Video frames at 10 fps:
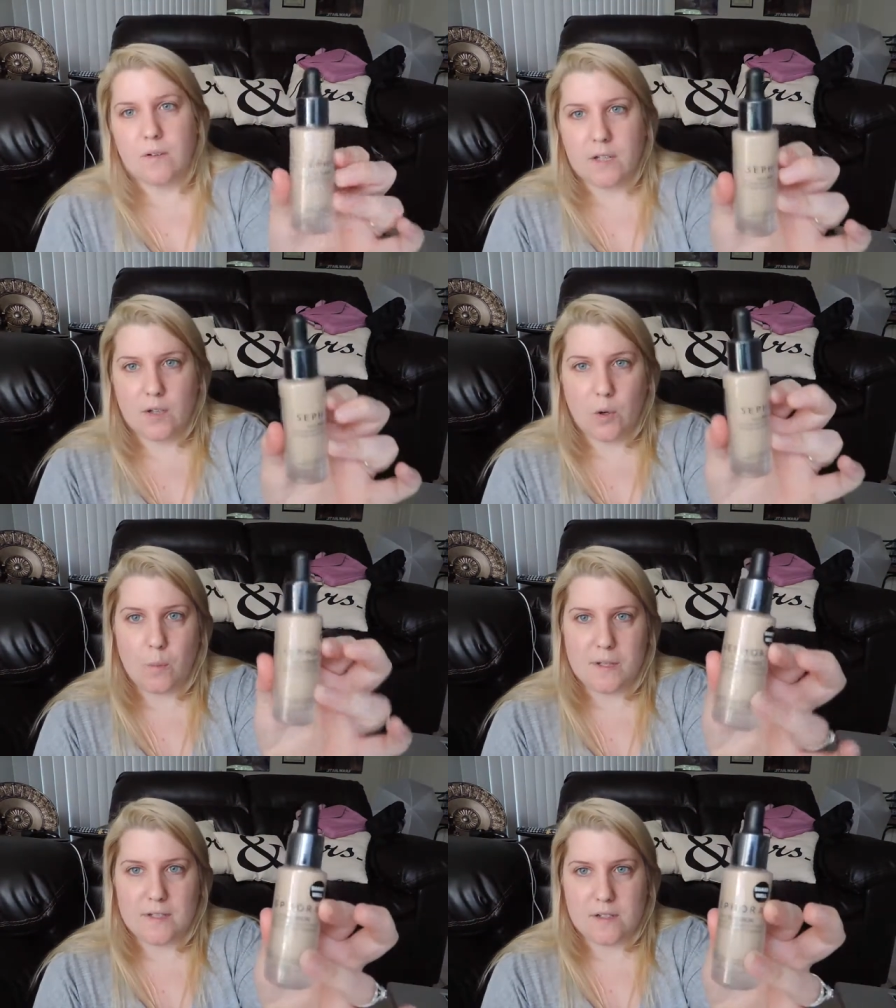I really
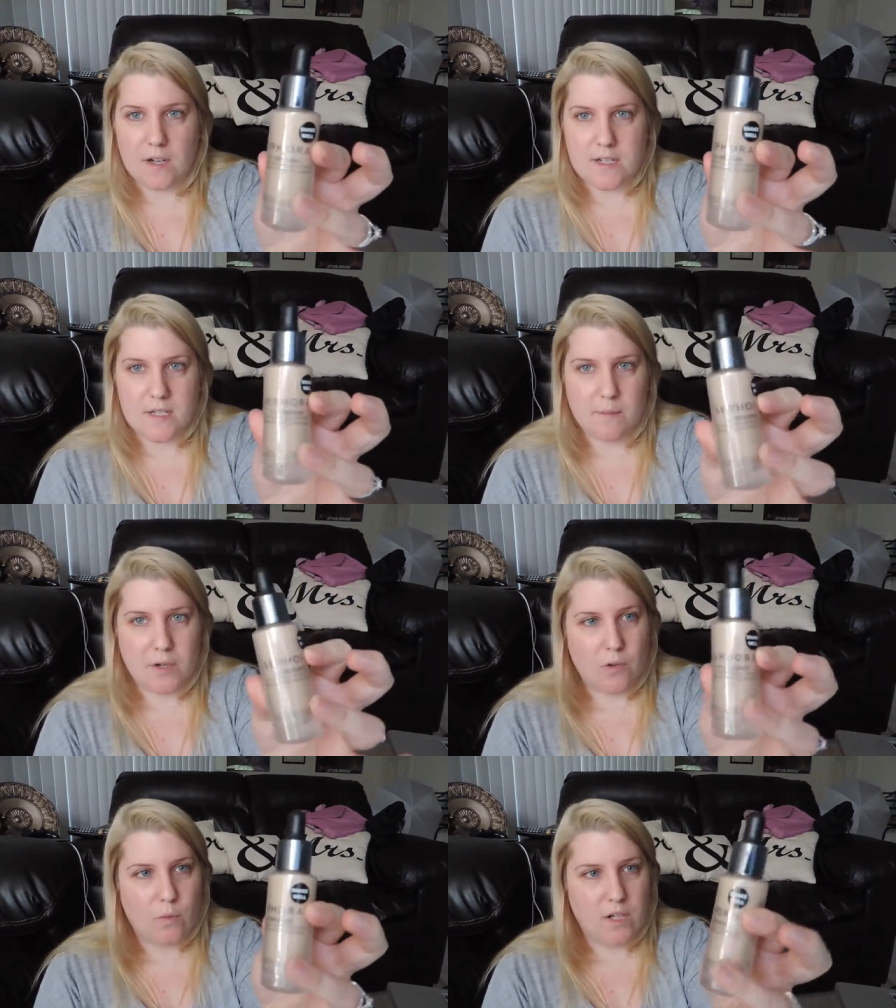hope it's awesome.
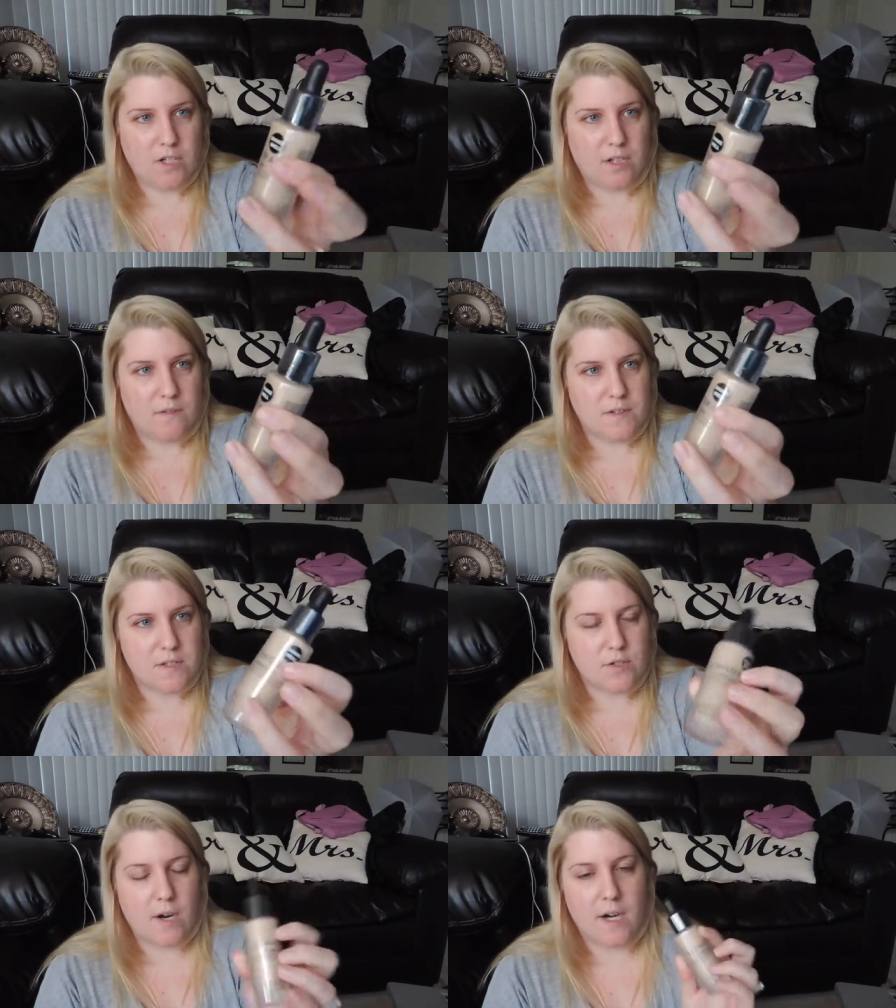I know
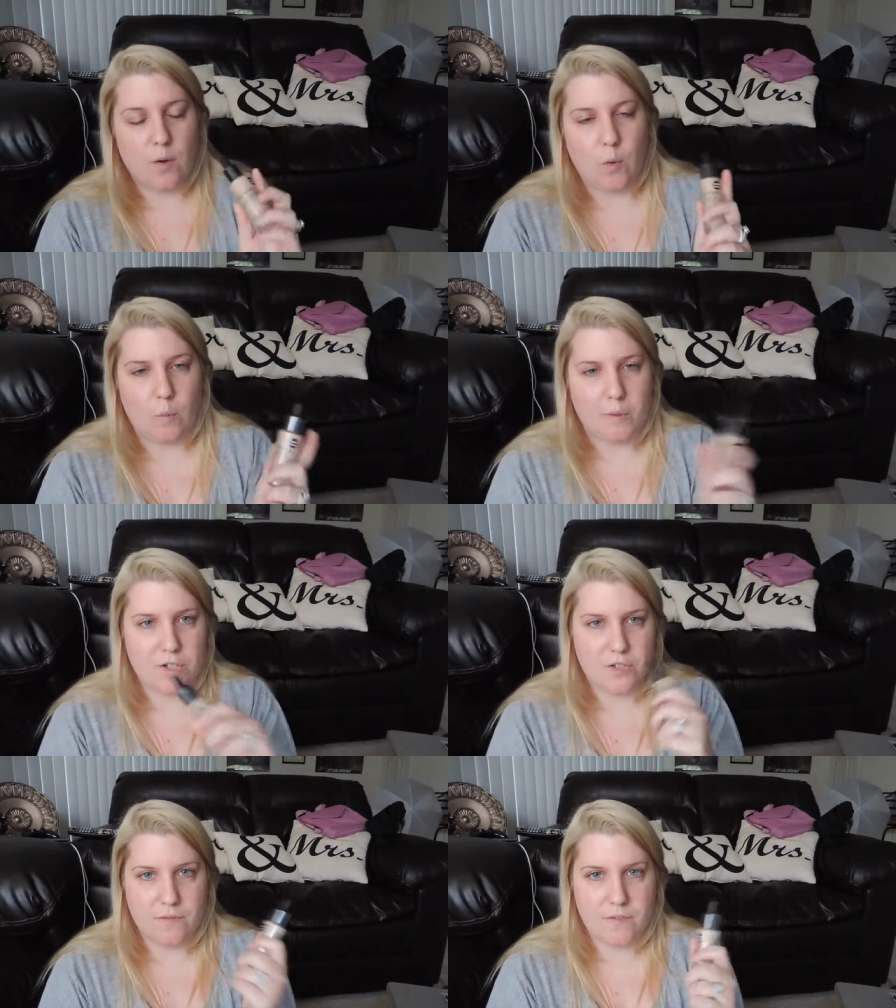RachhLoves tried a whole
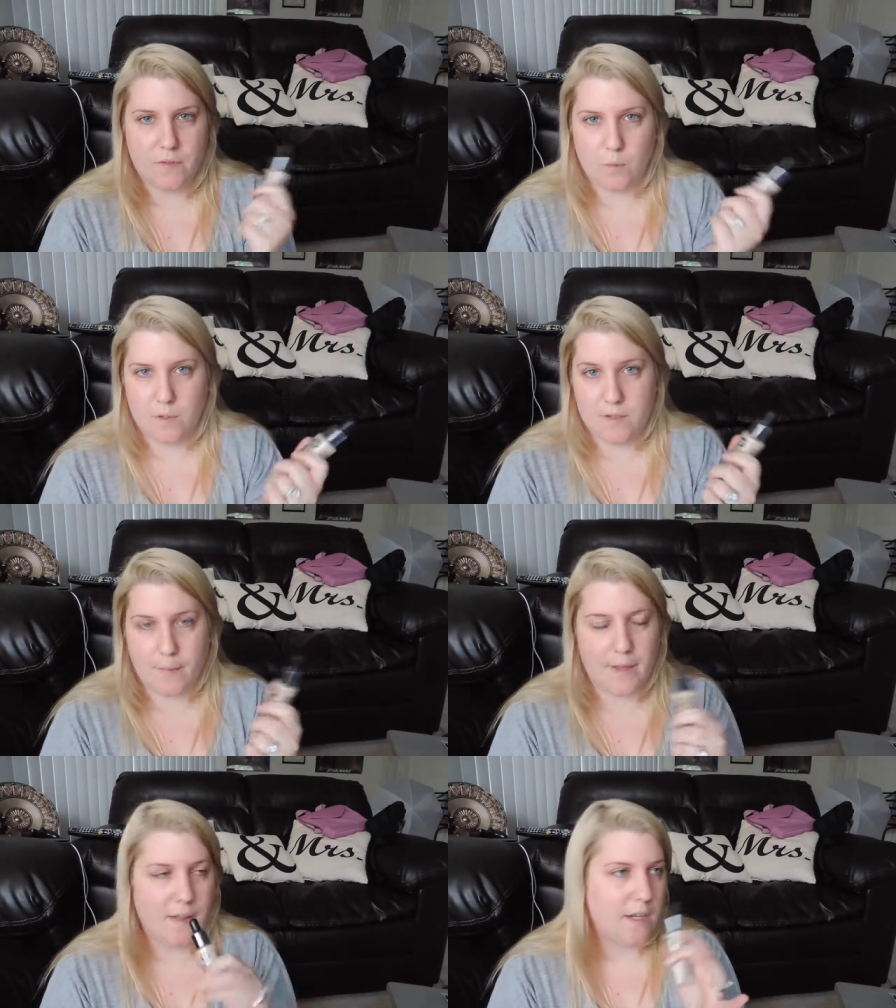bunch of different ones
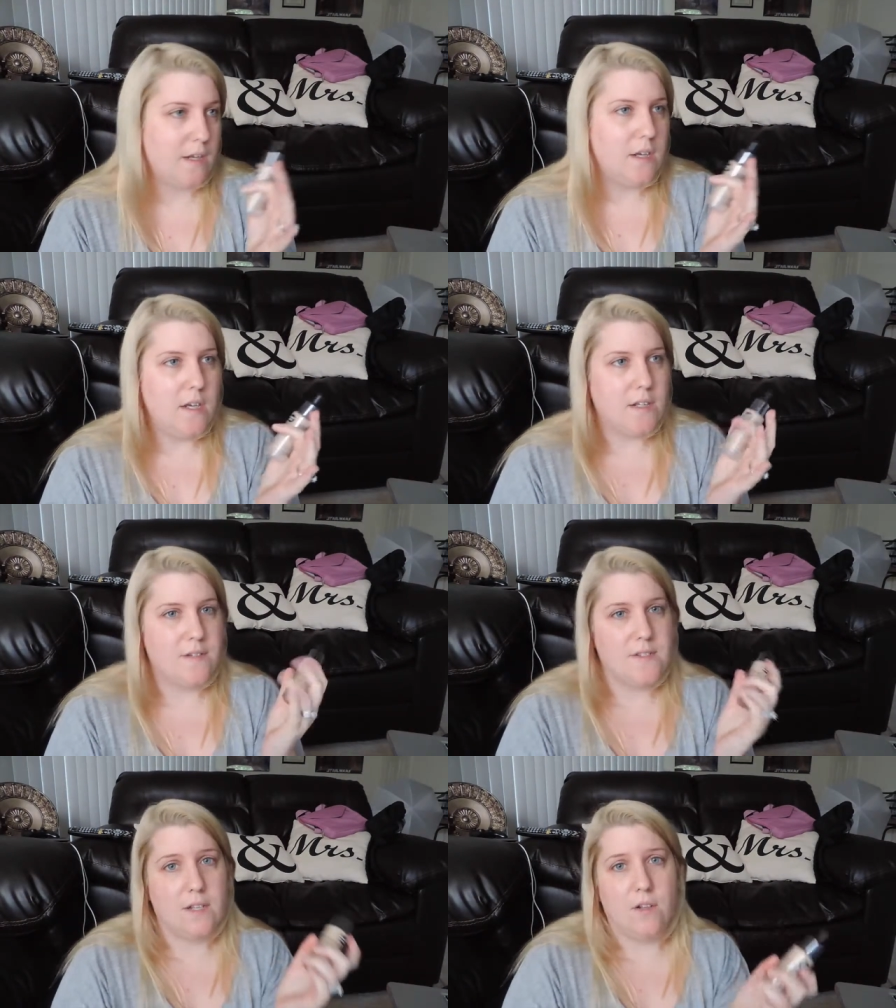by like
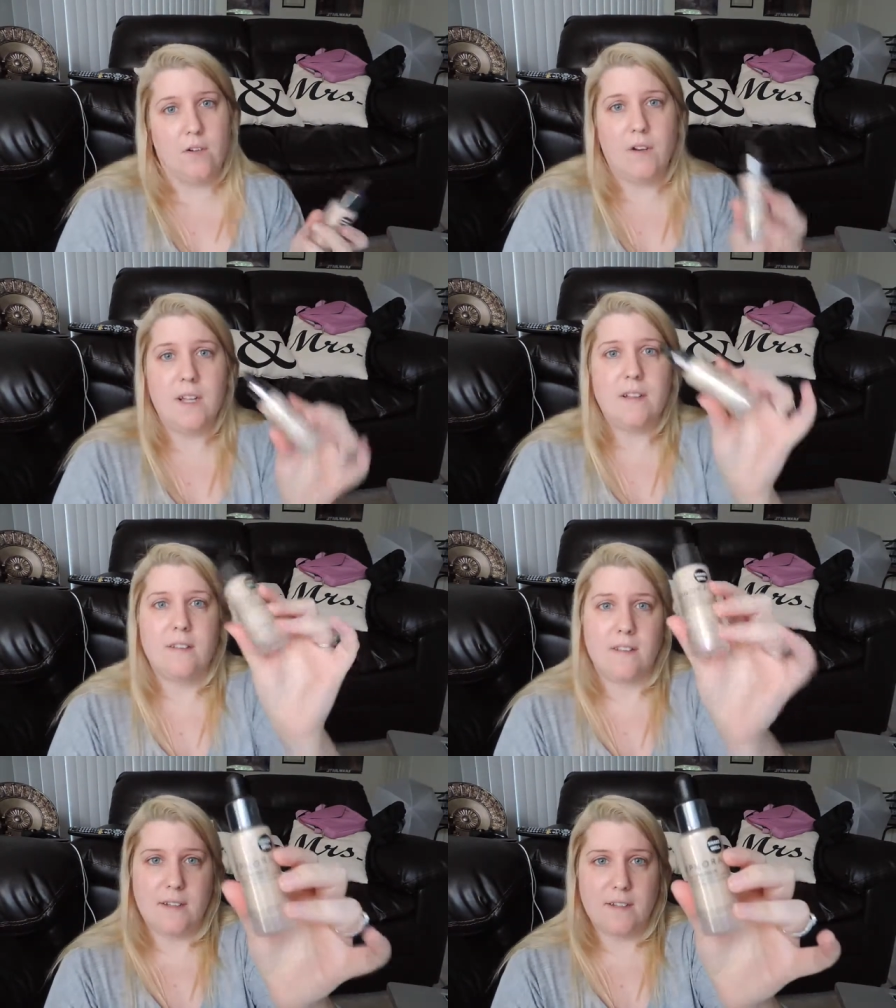Yves Saint
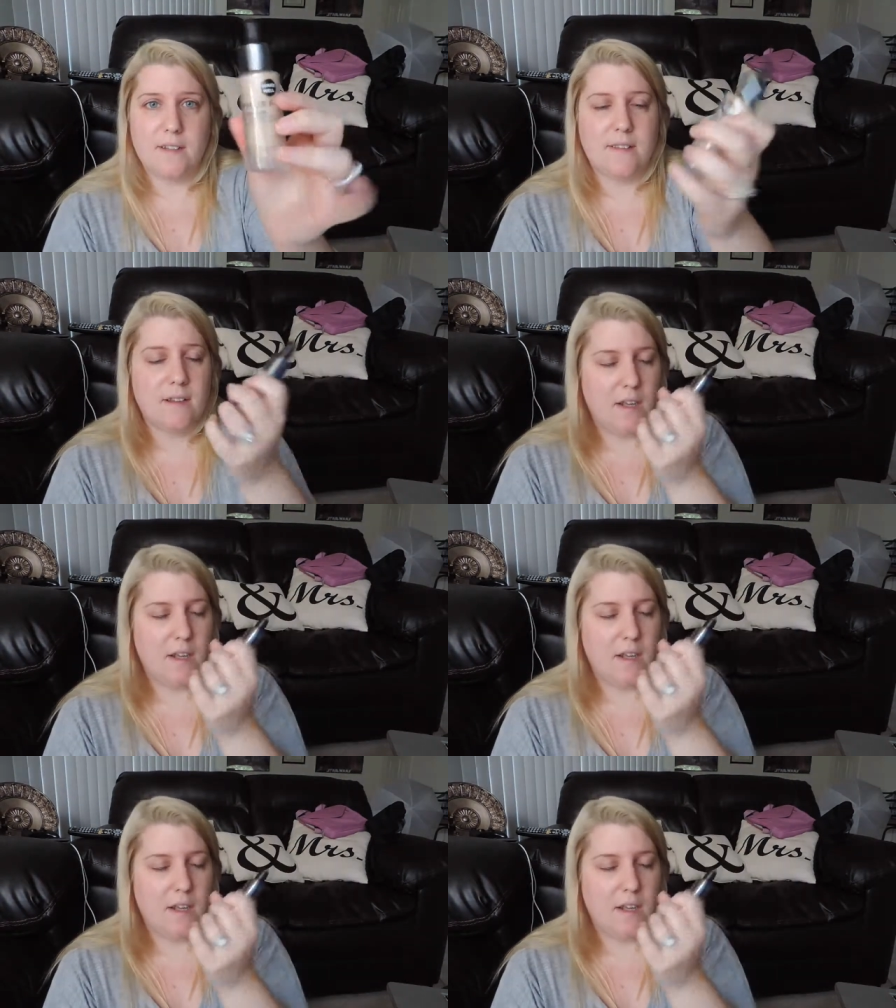Laurent, this,